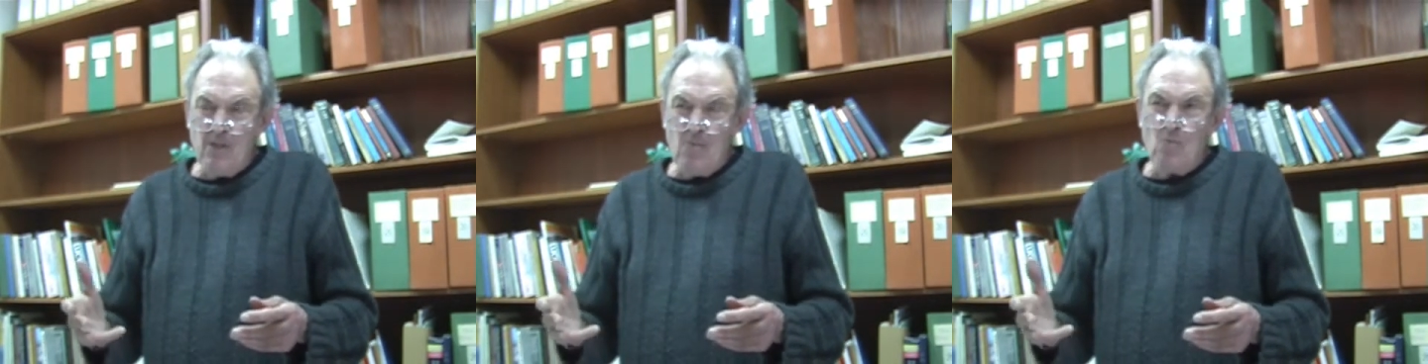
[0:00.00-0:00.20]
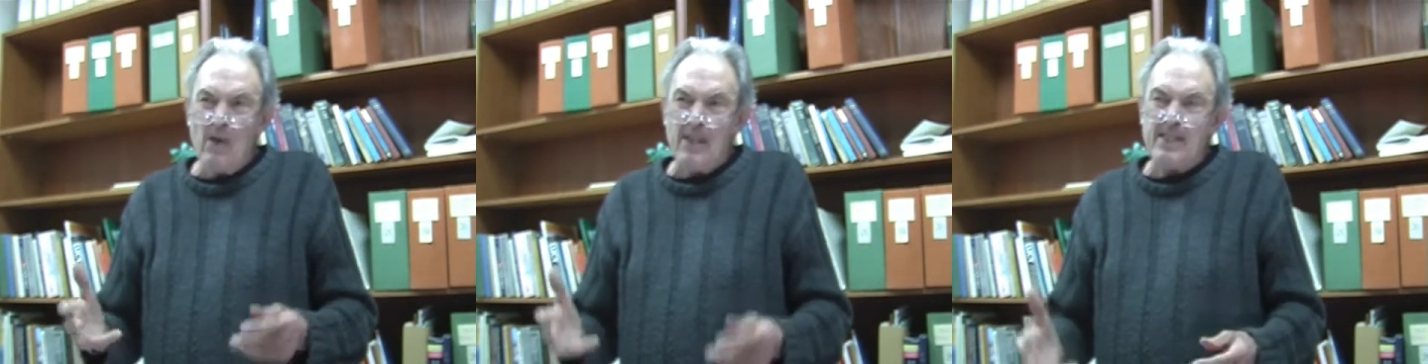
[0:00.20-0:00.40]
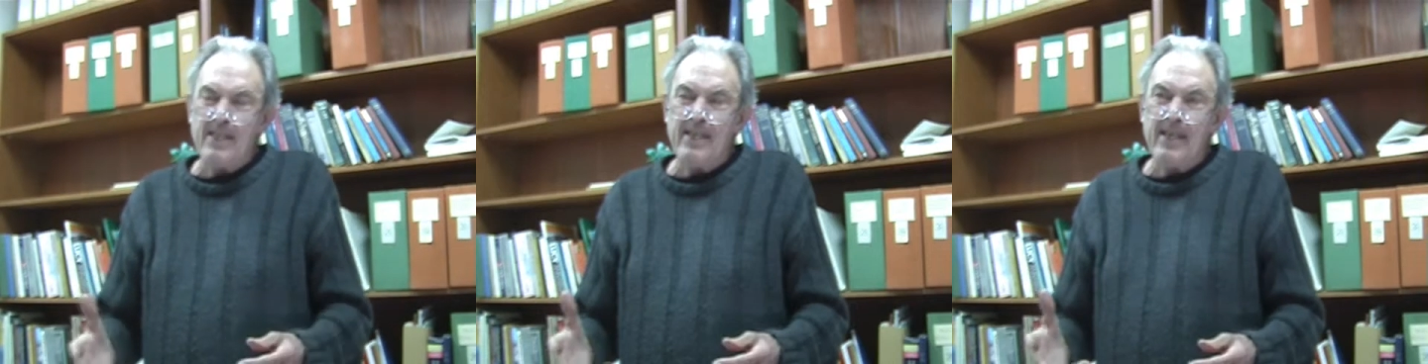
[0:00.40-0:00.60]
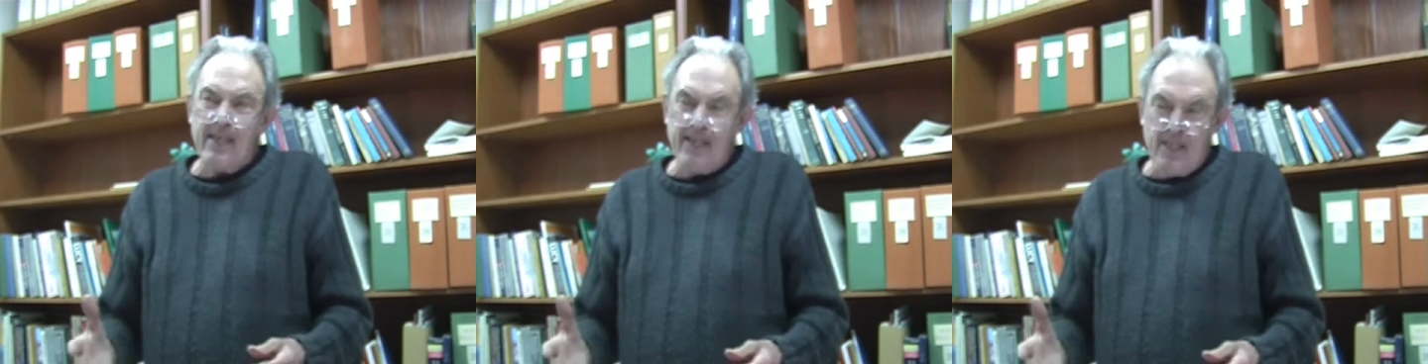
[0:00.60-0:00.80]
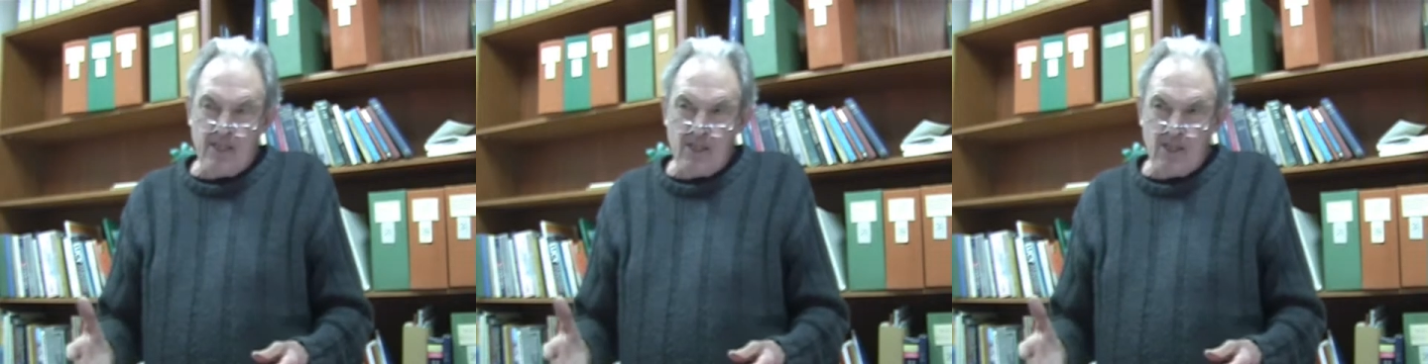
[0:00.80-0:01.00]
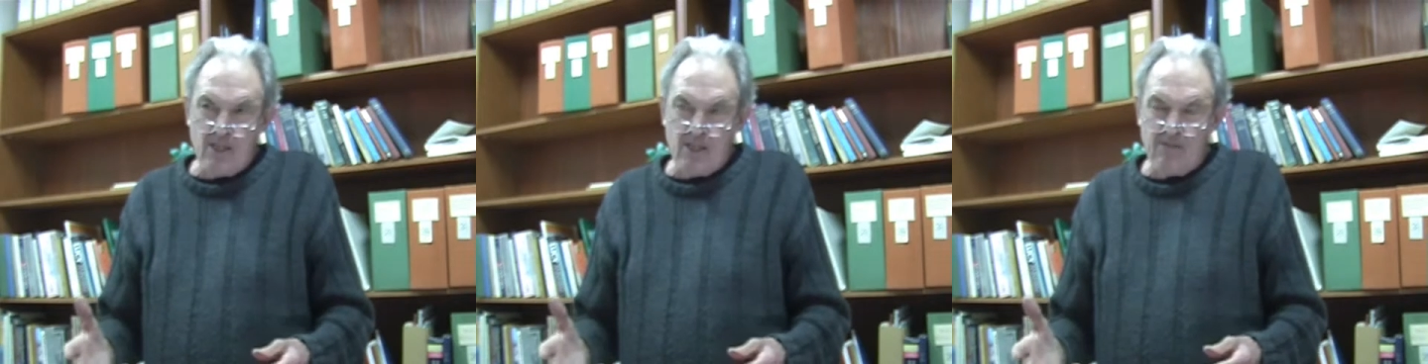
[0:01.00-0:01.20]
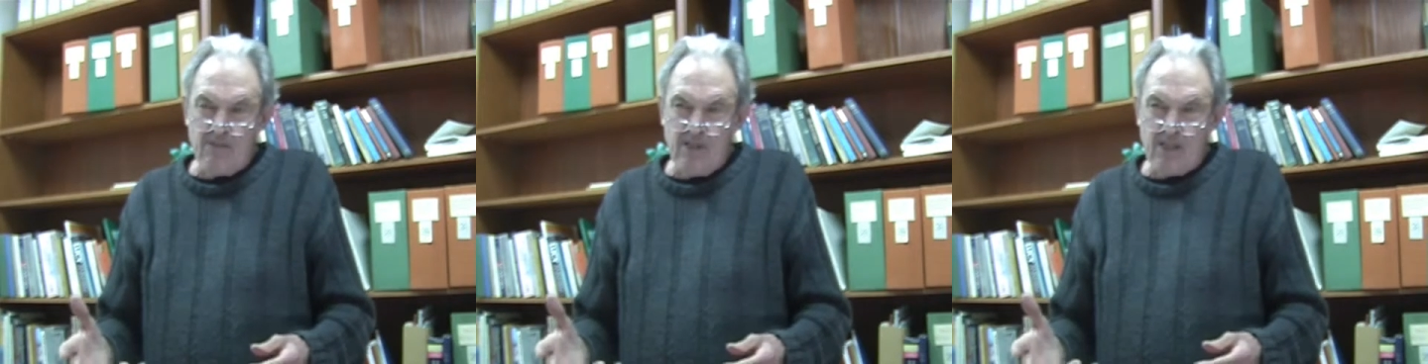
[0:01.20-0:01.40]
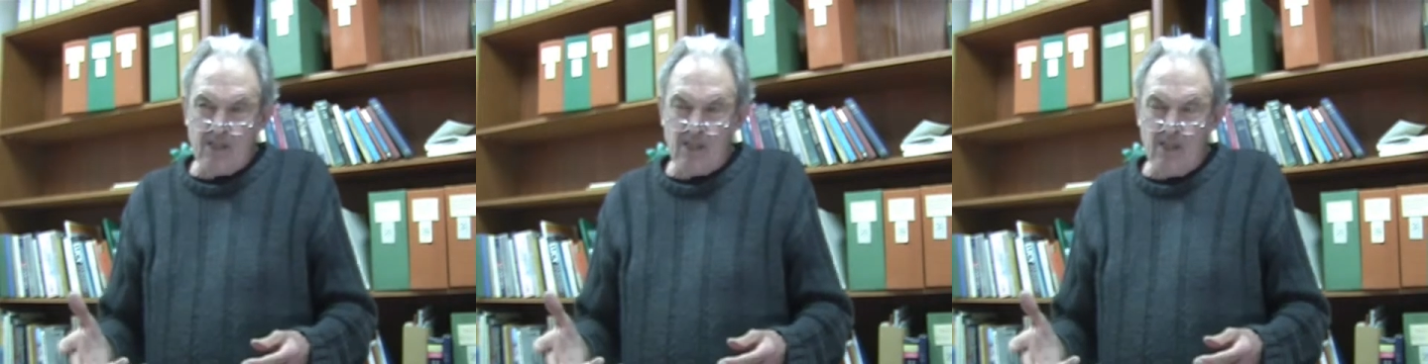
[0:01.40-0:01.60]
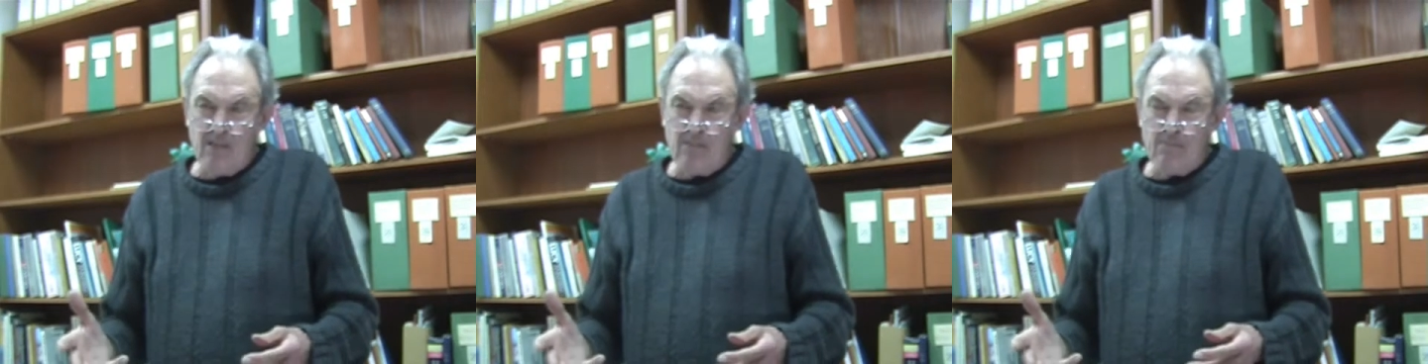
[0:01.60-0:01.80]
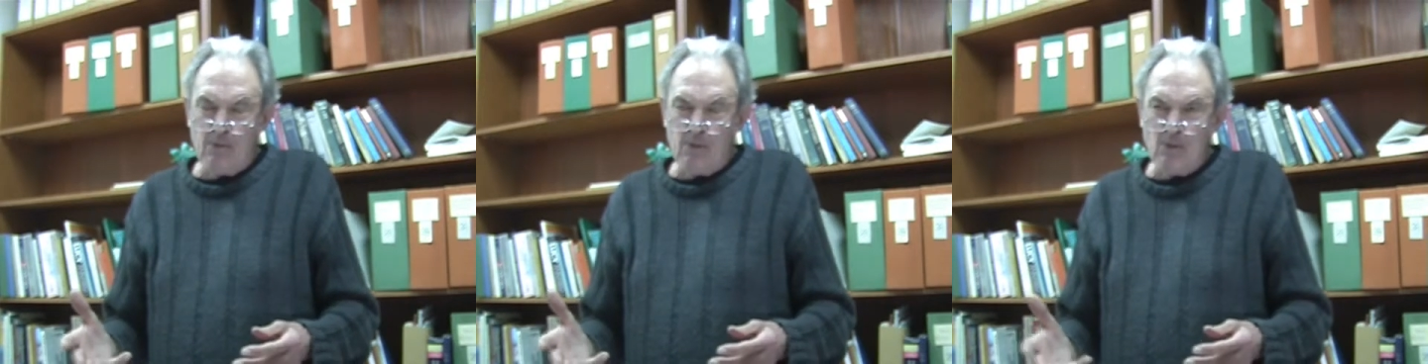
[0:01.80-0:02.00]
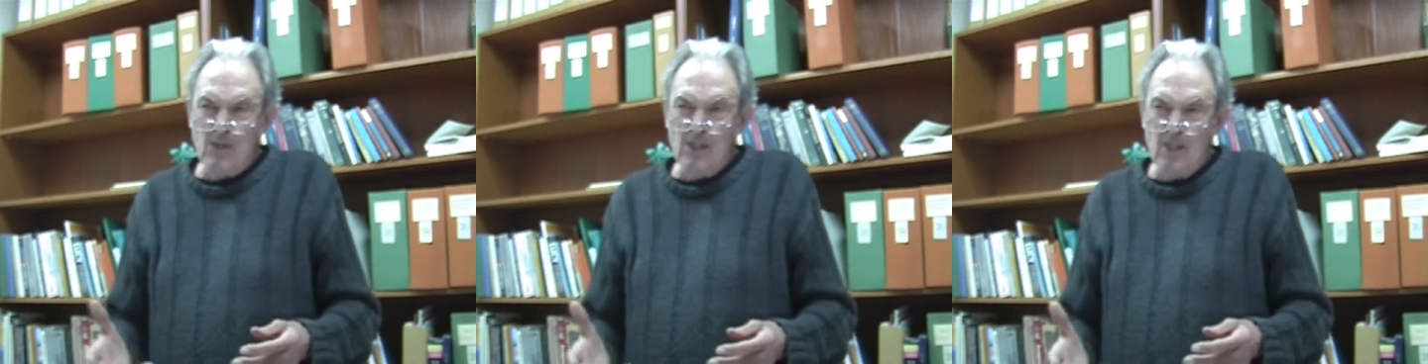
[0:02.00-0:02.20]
at wetting agents, for example.